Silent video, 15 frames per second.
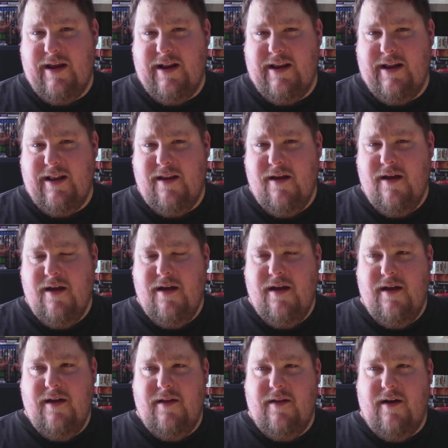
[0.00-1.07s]
They did
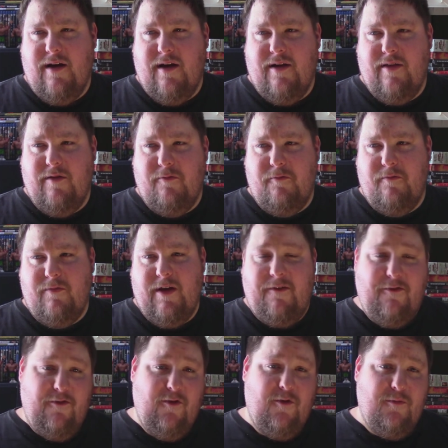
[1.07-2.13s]

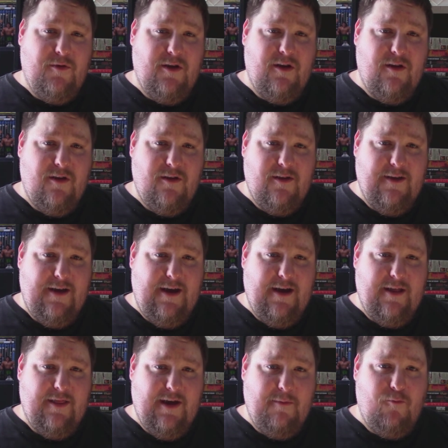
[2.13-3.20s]
they filmed
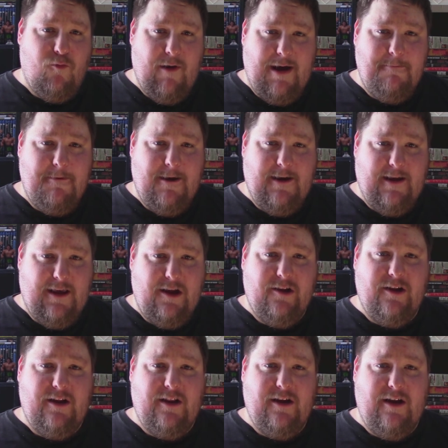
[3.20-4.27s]
the them raping and
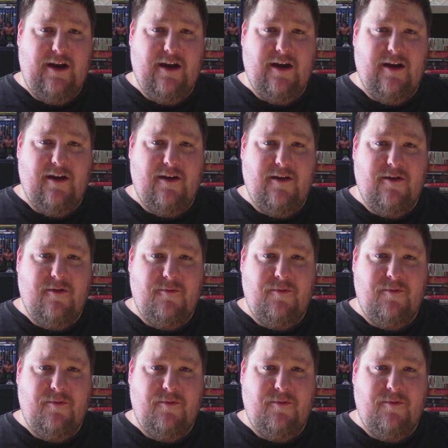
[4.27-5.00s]
killing the